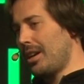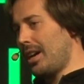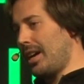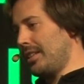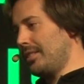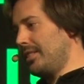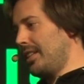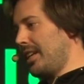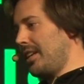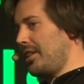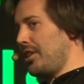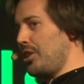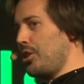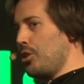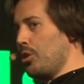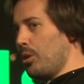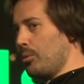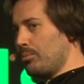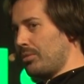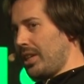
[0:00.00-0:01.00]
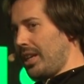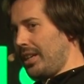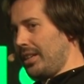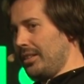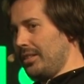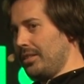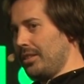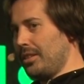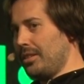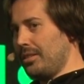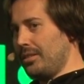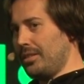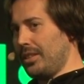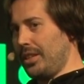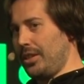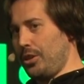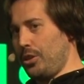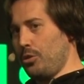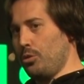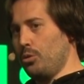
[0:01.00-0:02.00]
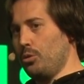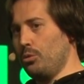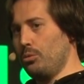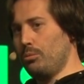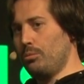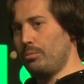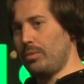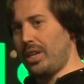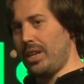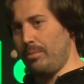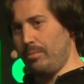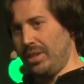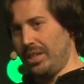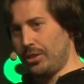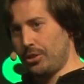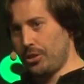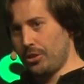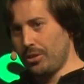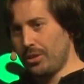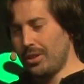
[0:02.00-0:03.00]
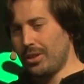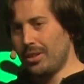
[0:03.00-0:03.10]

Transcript: and then you obtained the new image.